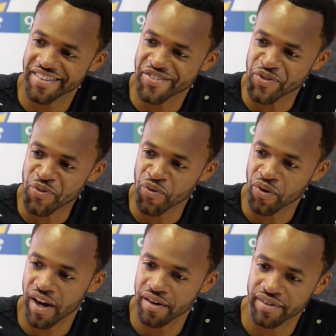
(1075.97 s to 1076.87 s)
Zuvo
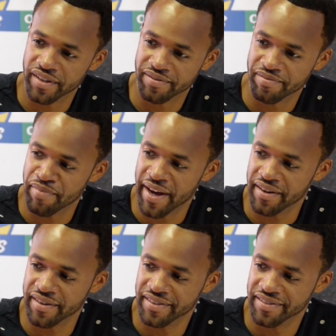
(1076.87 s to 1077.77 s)
Carnival
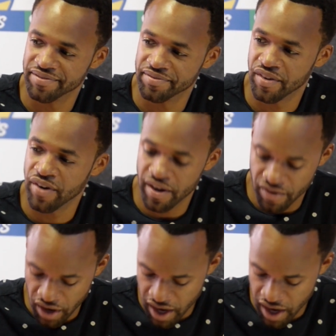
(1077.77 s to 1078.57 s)
band. Right.